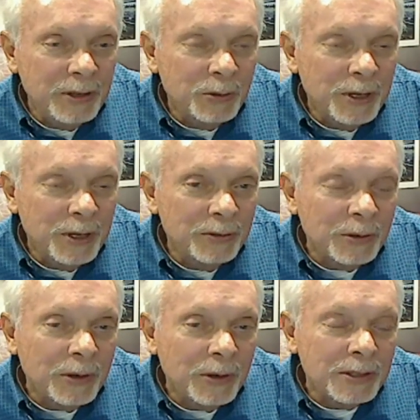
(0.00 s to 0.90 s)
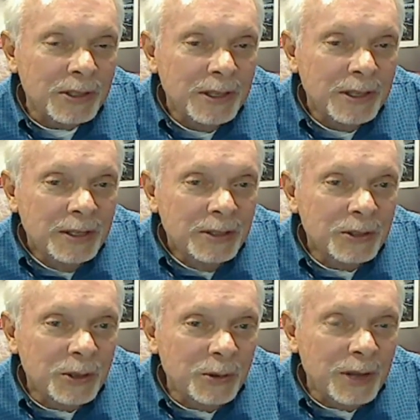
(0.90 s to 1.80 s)
or whatever it was.
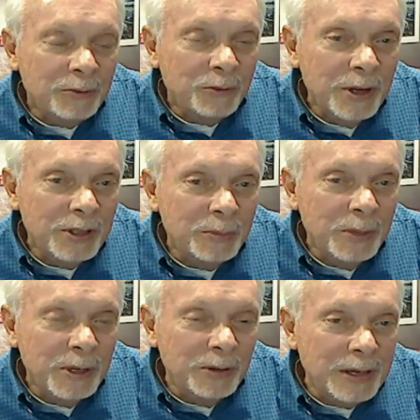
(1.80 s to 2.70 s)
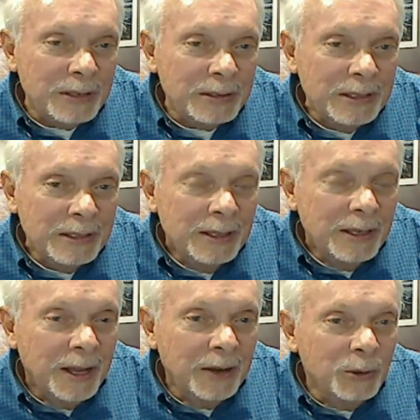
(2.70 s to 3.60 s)
So that phrase had been around.
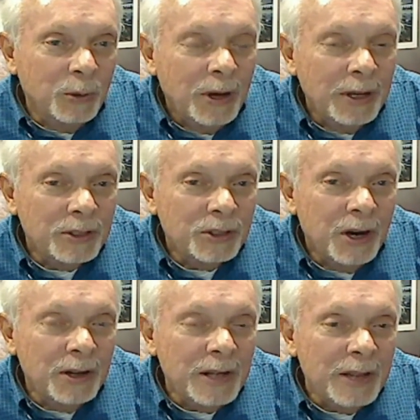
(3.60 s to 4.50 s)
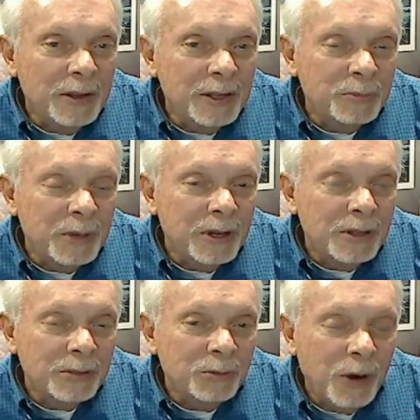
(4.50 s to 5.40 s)
I don't know why it started. I think it's because
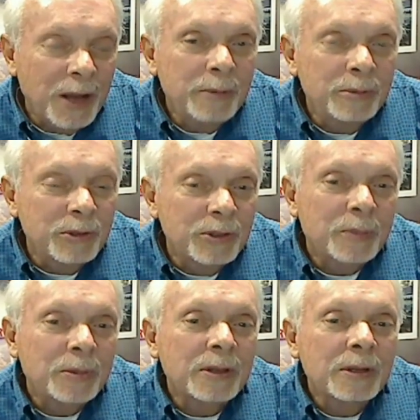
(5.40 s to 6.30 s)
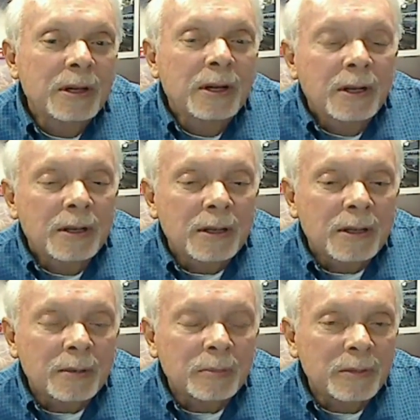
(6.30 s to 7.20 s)
it rhymes or something.
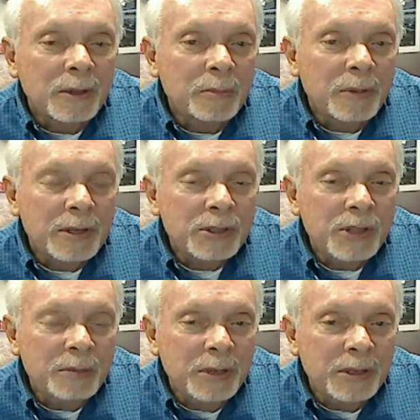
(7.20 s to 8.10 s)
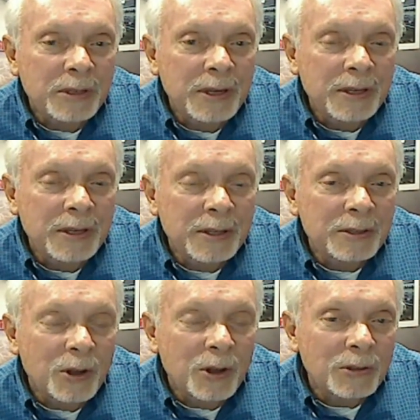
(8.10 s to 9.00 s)
The Empire State Building and
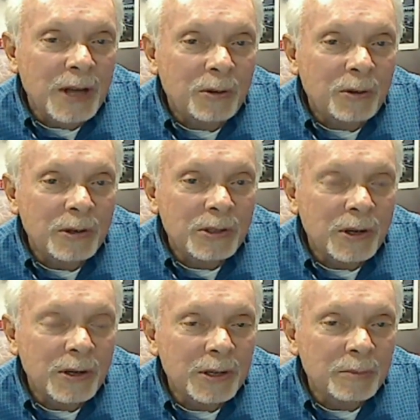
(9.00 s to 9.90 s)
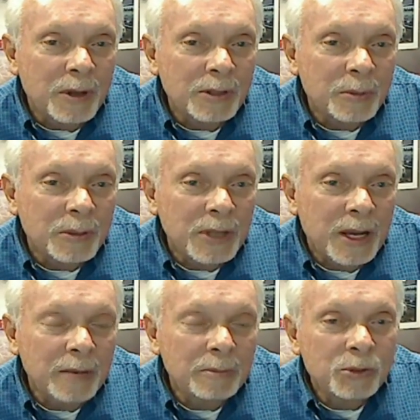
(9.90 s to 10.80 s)
tall towers are hit multiple
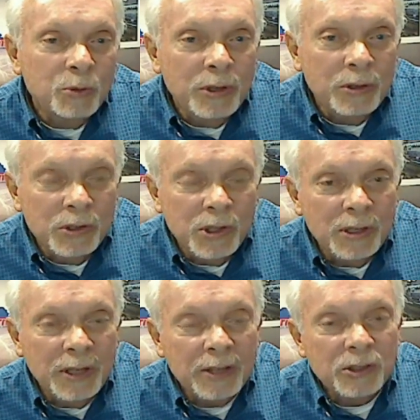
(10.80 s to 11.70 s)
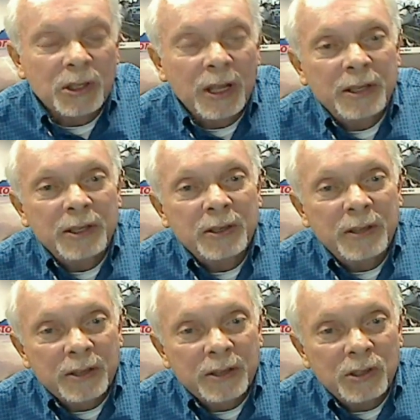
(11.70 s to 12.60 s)
times. We use the National Lightning
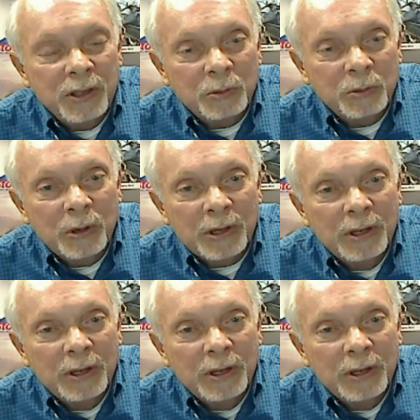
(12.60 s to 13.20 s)
Detection Network